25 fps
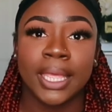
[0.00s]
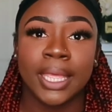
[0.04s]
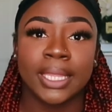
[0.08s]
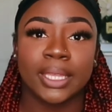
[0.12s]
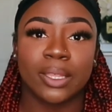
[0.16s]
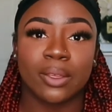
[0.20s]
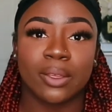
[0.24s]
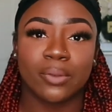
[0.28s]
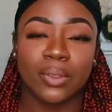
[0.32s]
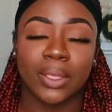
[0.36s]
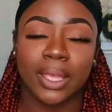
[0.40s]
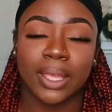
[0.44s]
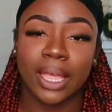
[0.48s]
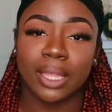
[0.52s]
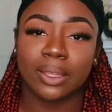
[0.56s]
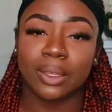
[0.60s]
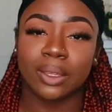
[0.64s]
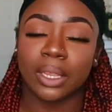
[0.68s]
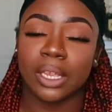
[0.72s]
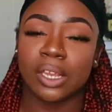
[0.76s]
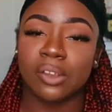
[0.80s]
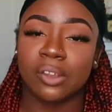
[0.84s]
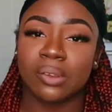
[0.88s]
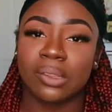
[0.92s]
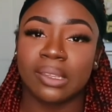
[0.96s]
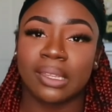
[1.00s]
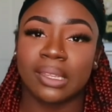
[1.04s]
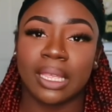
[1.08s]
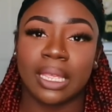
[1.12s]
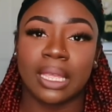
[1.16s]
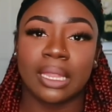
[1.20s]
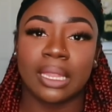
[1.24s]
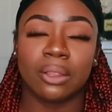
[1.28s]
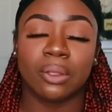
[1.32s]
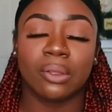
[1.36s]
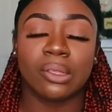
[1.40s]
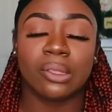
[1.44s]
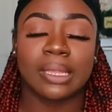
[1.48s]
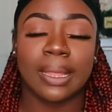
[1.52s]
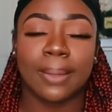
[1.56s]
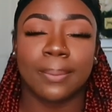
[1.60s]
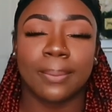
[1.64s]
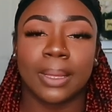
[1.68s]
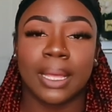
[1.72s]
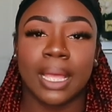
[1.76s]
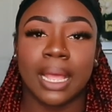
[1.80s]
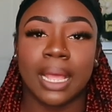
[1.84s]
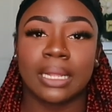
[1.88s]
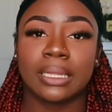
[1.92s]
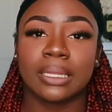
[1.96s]
so if you guys are interested in those type
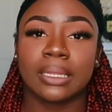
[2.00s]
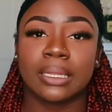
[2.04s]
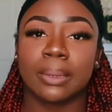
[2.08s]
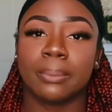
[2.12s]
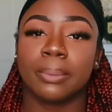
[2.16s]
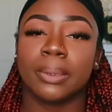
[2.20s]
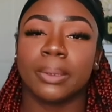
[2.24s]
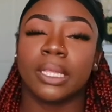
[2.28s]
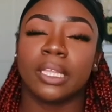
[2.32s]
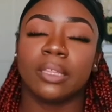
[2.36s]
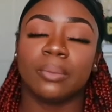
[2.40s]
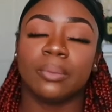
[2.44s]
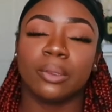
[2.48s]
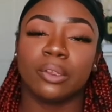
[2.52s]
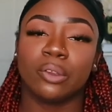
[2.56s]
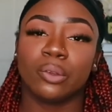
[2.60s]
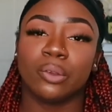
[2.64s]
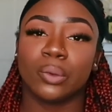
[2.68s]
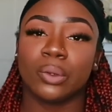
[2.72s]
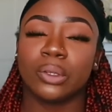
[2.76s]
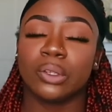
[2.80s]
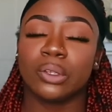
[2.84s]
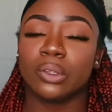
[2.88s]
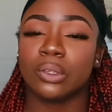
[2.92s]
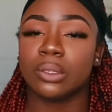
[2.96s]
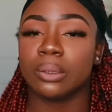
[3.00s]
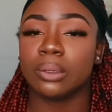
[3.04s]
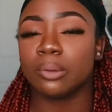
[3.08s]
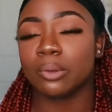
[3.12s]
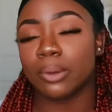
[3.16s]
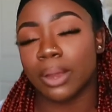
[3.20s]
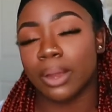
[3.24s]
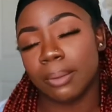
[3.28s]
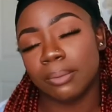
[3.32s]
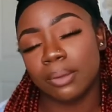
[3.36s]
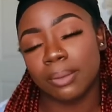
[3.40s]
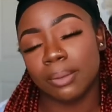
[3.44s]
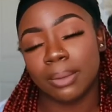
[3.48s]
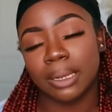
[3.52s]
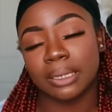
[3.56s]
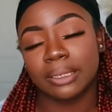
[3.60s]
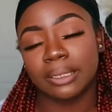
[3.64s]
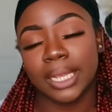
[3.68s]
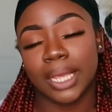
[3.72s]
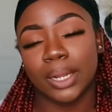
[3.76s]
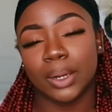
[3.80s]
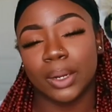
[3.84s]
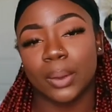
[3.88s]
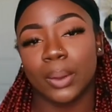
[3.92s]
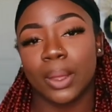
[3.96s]
of content please be sure to subscribe to my
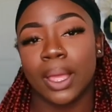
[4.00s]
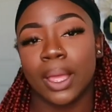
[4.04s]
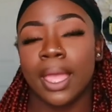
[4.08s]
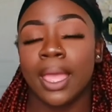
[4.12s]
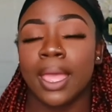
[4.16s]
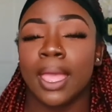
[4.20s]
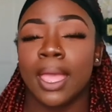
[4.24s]
channel